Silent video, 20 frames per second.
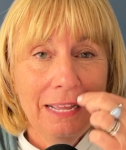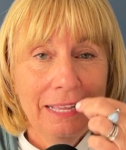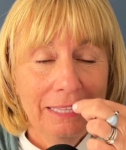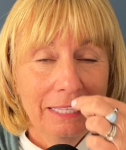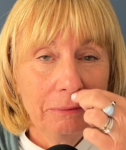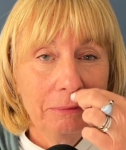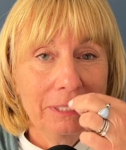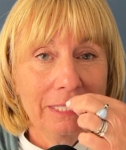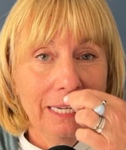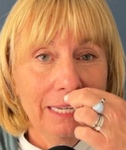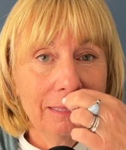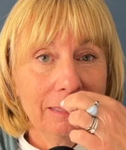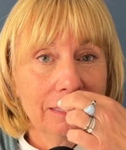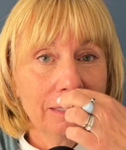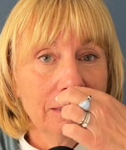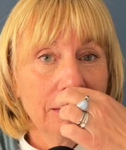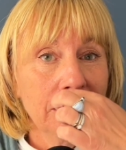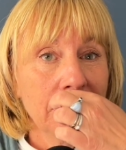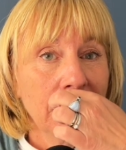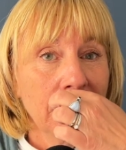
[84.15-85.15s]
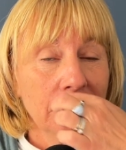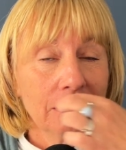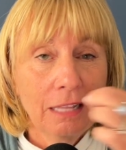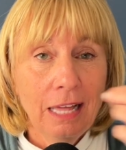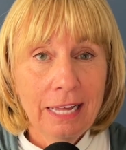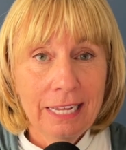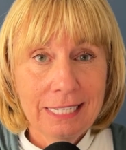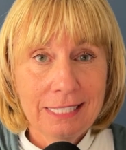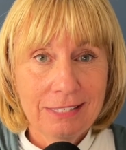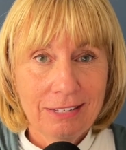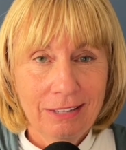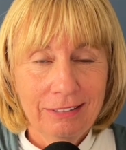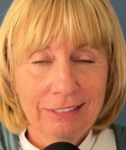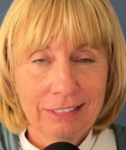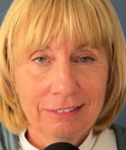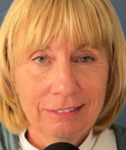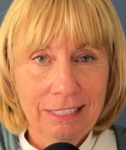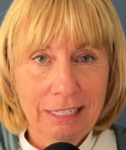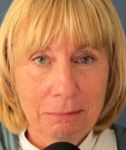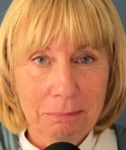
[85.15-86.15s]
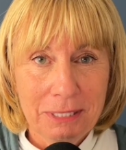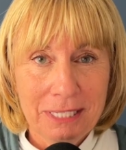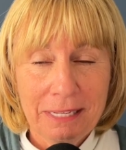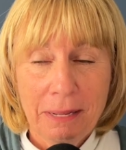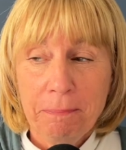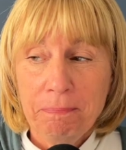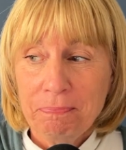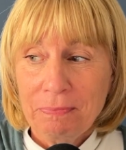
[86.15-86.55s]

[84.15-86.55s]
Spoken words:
they would get the lines on their lips.